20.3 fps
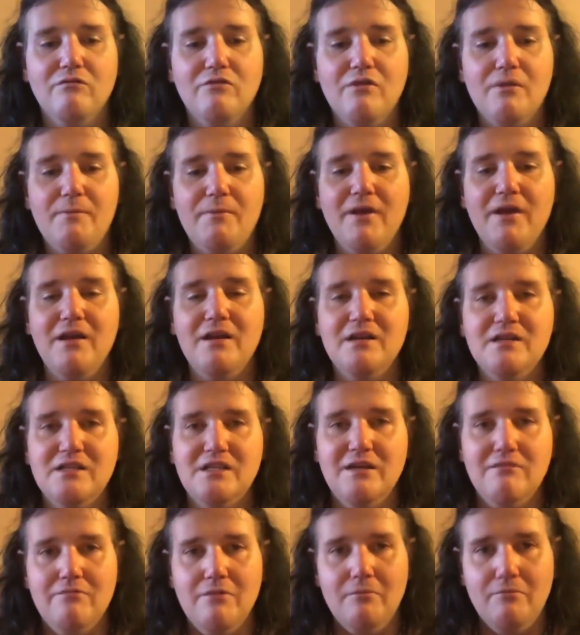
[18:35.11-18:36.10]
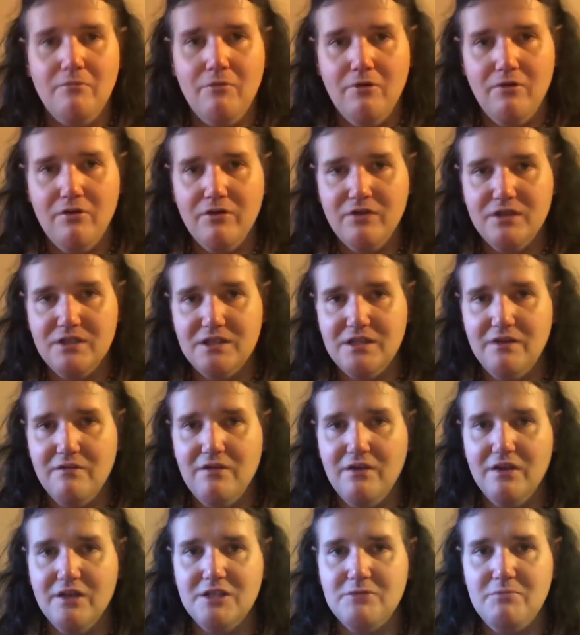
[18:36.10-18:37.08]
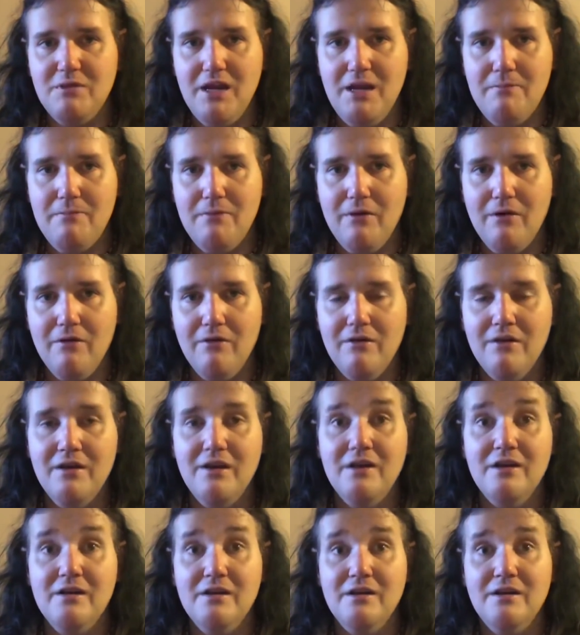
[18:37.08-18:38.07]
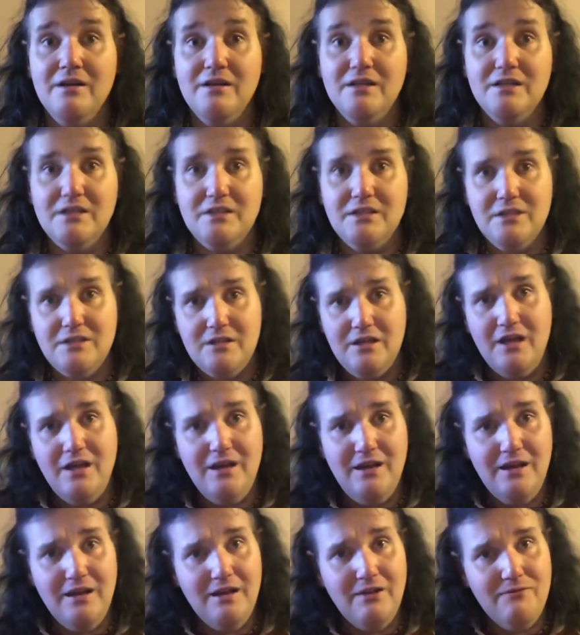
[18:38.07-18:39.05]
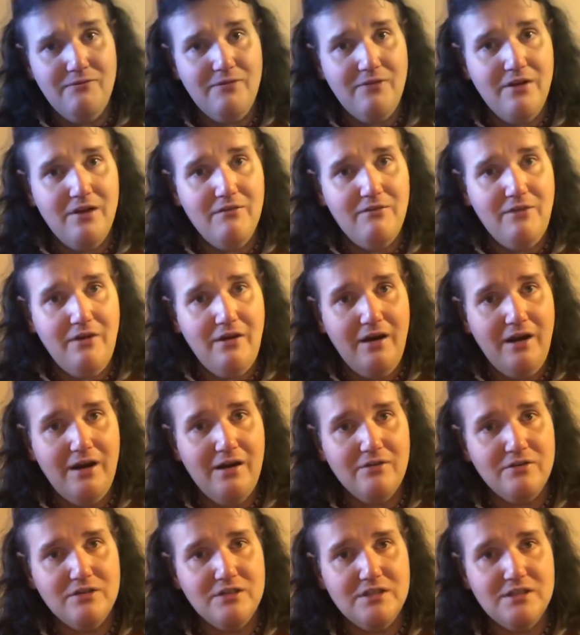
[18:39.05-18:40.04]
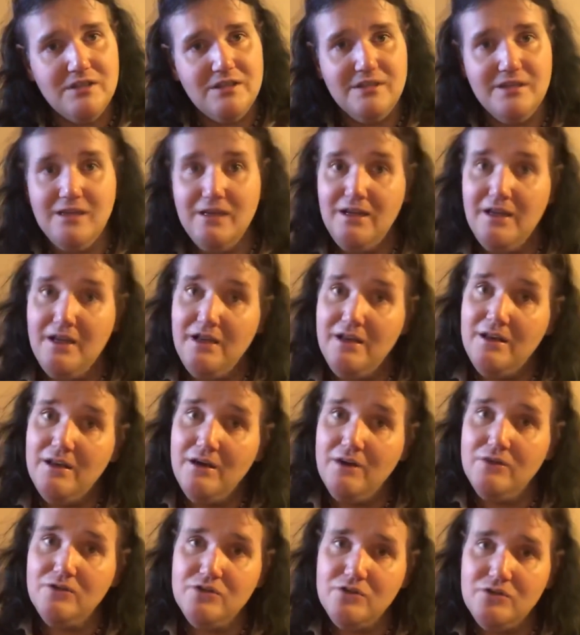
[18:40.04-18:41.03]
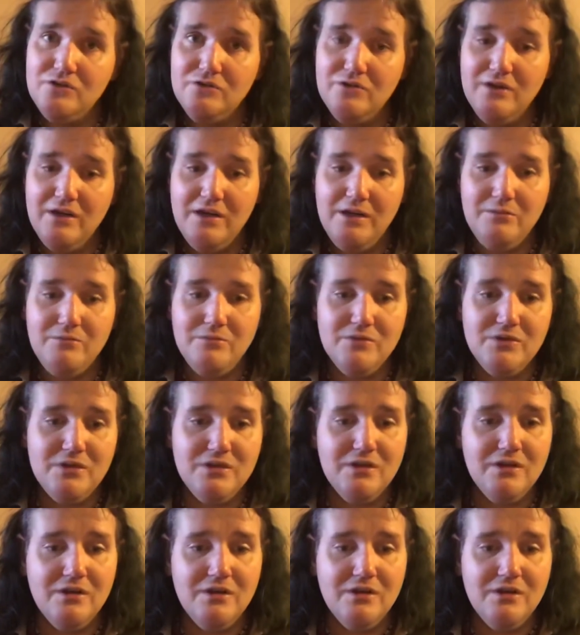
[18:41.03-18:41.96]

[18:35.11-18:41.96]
repentance and remorse of those people standing in front of our house in those dreams.